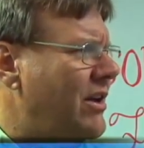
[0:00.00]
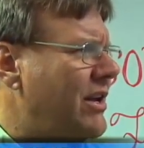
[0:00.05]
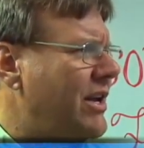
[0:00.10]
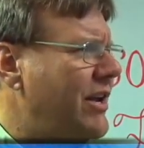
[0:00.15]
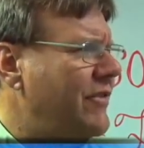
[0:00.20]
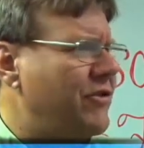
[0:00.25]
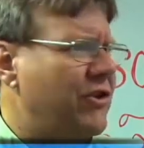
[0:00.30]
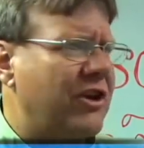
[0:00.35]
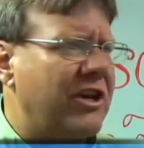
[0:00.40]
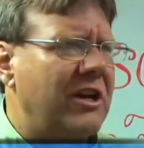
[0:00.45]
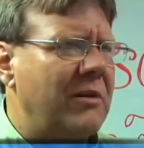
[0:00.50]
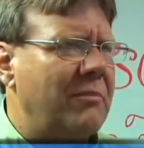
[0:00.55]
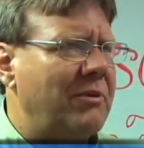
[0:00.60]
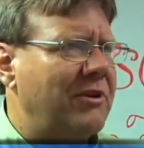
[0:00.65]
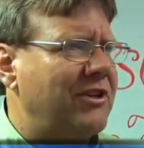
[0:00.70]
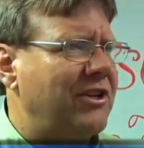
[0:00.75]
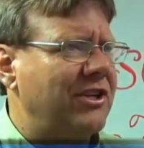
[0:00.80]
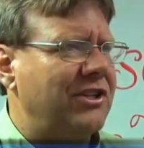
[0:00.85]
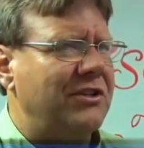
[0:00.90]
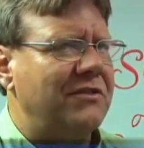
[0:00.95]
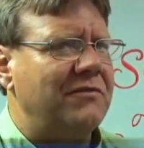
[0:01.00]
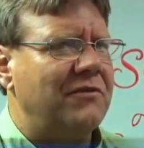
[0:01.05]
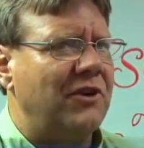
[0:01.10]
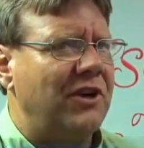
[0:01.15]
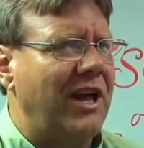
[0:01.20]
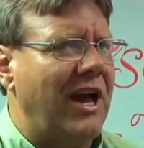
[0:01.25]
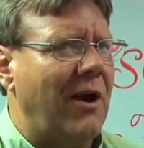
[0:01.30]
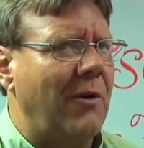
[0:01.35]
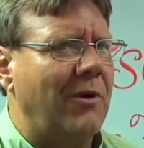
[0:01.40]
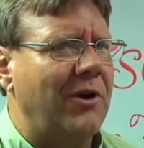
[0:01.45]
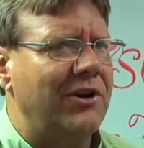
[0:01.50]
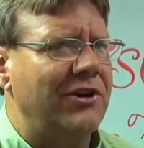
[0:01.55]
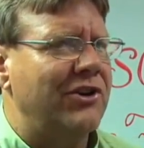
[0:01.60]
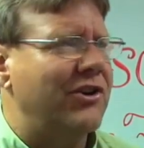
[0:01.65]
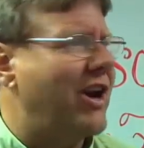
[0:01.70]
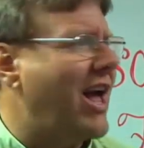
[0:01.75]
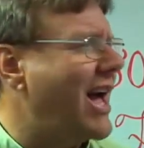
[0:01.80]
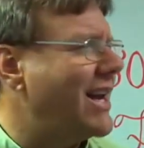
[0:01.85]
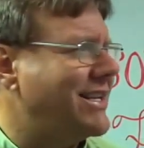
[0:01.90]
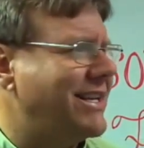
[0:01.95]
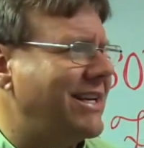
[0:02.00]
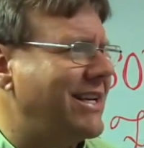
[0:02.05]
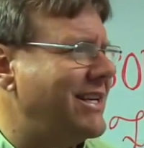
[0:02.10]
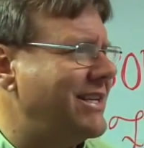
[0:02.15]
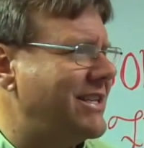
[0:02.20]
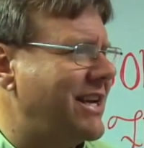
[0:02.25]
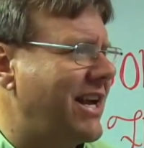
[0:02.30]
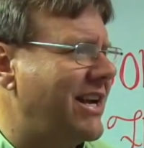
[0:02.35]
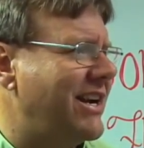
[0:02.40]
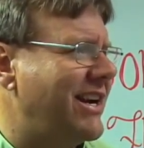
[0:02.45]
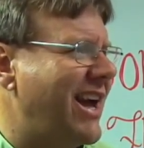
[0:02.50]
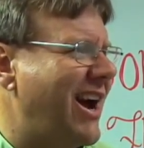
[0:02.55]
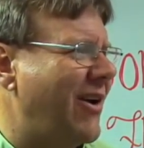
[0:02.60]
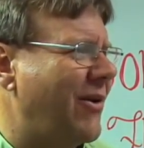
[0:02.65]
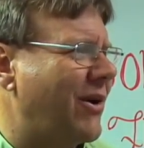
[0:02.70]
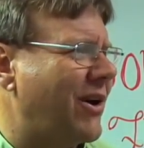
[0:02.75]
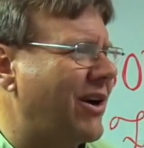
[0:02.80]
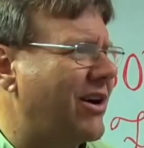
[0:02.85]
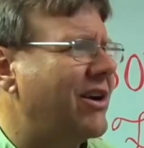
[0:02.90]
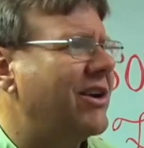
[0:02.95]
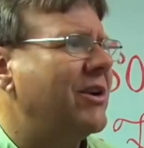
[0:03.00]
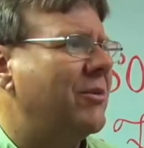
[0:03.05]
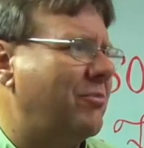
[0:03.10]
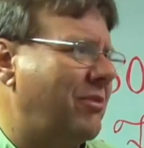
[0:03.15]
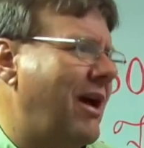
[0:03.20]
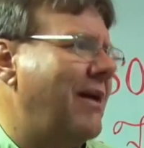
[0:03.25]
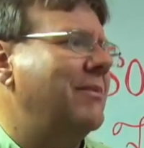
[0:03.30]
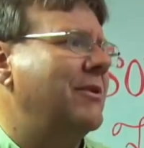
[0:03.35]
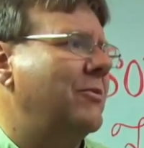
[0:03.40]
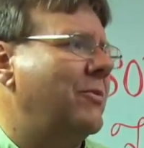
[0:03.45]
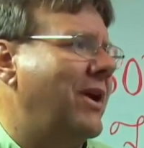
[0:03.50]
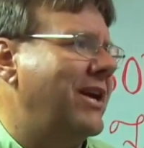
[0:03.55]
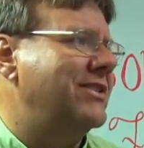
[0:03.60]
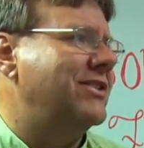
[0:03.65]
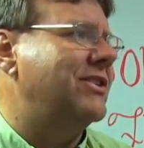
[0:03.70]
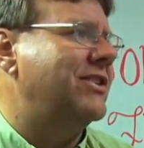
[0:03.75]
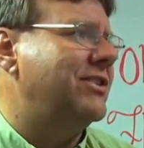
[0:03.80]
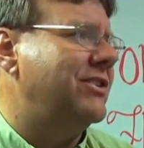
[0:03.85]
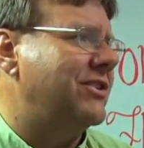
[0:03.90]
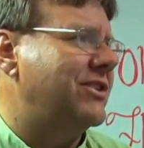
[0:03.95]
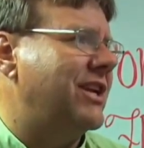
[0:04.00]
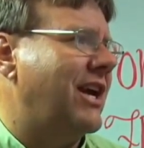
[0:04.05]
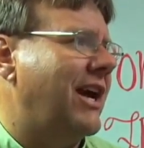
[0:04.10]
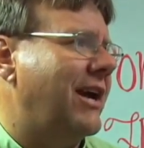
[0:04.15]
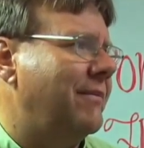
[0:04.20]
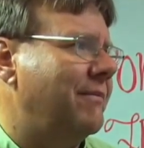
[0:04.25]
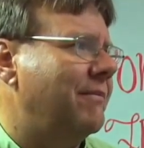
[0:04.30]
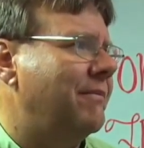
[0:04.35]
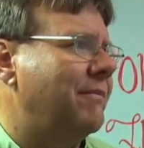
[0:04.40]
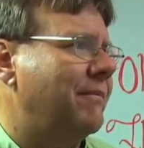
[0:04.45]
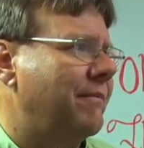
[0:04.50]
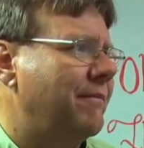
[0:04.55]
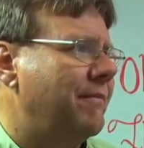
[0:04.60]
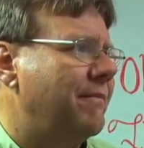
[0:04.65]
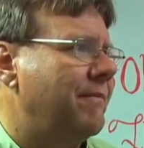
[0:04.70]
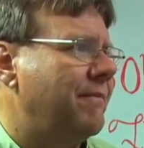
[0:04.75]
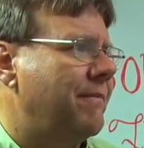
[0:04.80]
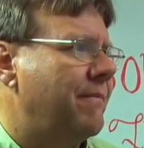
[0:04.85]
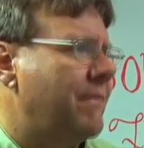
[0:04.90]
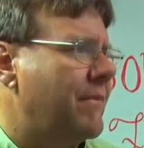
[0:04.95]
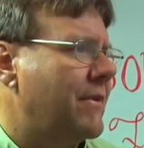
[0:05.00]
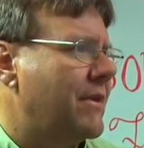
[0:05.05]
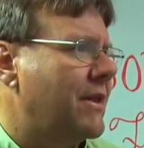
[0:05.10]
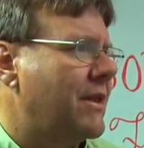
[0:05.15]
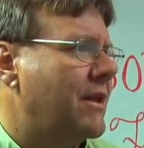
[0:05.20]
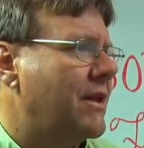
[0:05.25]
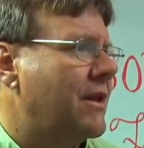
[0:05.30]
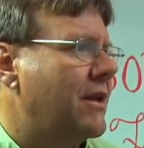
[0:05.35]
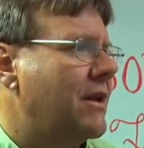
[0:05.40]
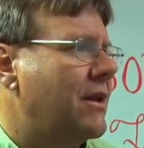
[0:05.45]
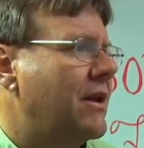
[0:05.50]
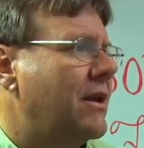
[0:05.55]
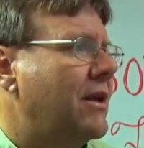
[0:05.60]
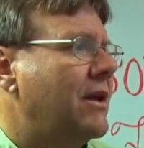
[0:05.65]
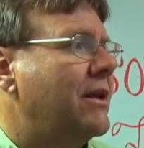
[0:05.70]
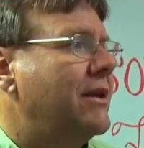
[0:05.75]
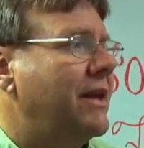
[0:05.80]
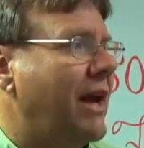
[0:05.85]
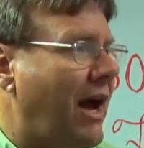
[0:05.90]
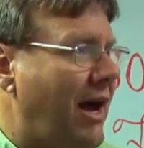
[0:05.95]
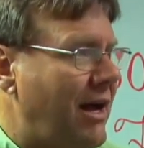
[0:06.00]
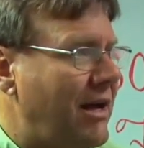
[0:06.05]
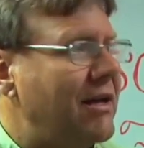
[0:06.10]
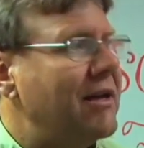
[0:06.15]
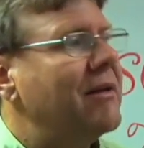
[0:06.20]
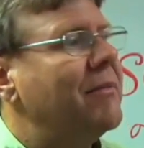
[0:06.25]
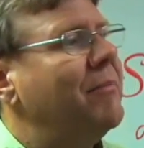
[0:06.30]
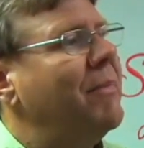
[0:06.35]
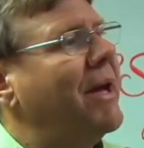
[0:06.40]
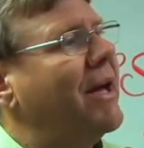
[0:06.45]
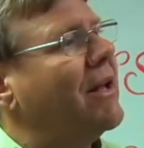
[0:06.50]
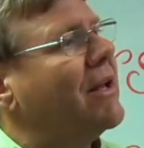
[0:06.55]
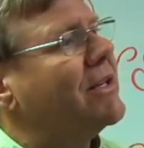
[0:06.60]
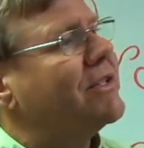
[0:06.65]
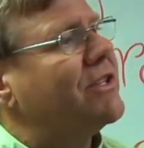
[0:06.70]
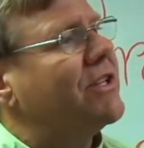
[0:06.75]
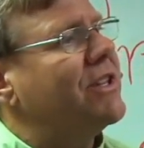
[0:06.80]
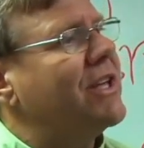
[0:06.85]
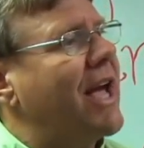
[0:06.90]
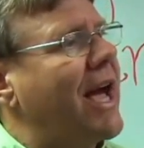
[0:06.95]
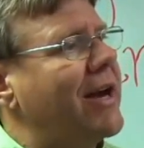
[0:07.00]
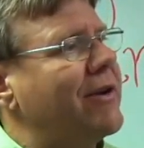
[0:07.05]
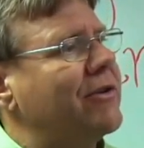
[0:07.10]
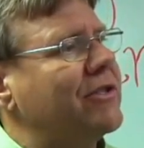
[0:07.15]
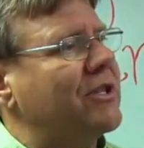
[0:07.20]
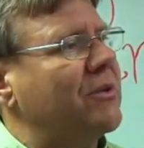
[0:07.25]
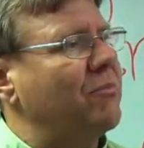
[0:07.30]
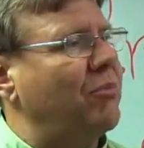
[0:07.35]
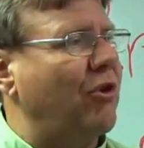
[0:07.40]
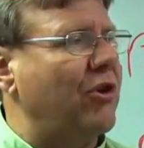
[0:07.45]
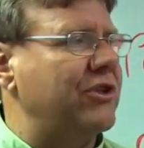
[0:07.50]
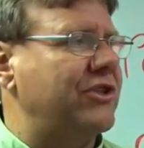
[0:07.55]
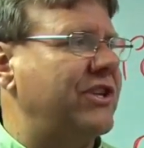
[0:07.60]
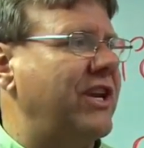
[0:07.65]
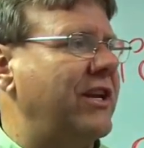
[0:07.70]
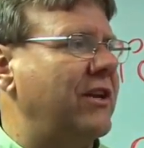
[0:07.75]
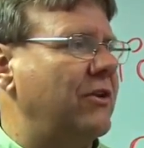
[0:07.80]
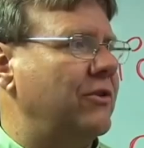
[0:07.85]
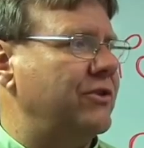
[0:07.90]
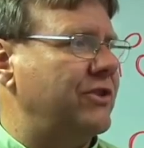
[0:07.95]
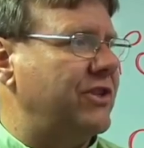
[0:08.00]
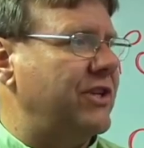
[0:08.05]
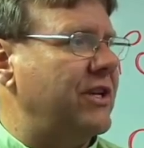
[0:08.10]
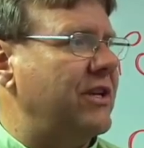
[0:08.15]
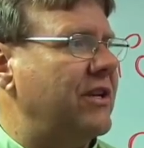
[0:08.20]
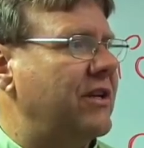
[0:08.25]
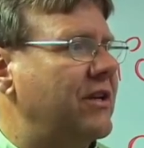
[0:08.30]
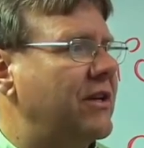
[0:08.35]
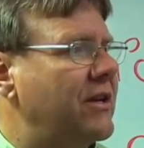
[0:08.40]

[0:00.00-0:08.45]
If you're going to petition for an hour and you're not getting 10 an hour, you're probably wasting your time. This address? Yeah, mail it to the address in Port St. Lucie.